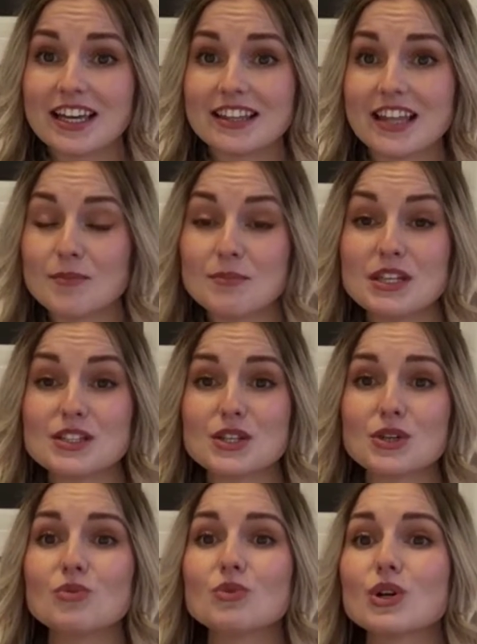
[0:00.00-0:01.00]
that means
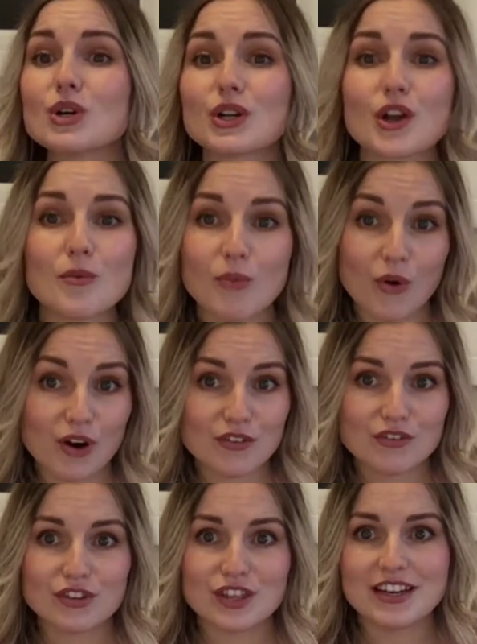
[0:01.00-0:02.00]
you learn more
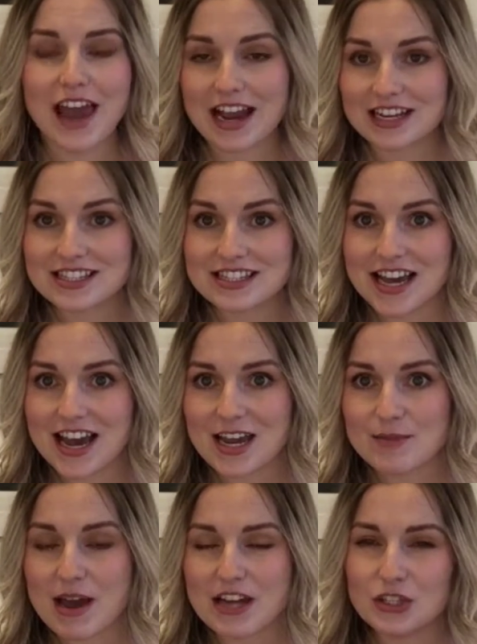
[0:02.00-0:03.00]
for the next
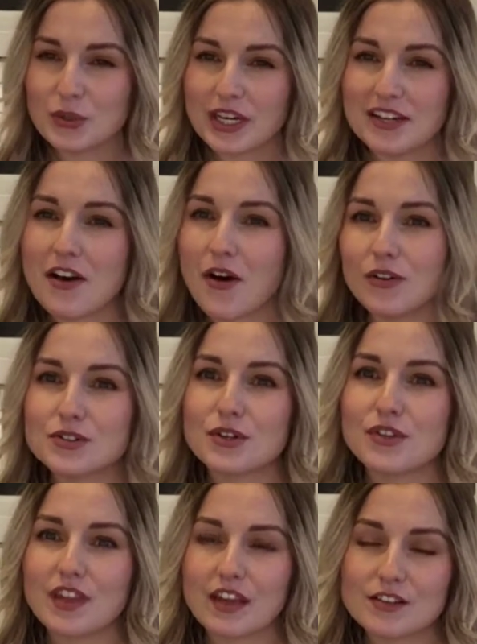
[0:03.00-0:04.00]
time and you can alter
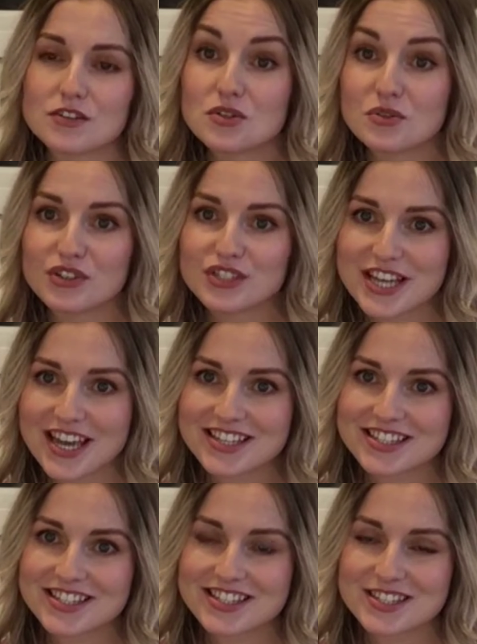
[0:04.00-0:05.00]
things to your
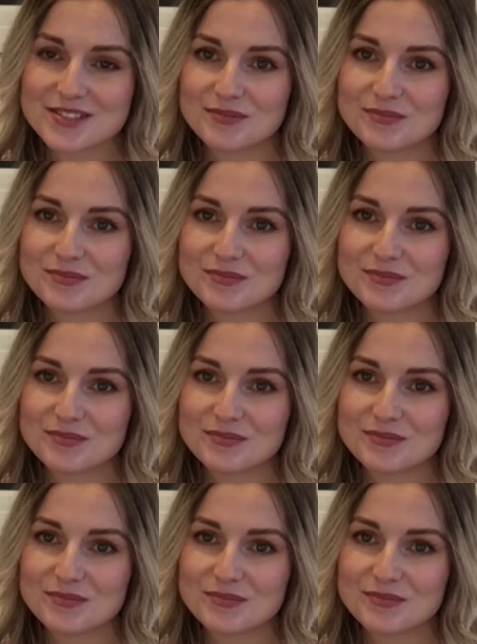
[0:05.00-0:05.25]
tastes.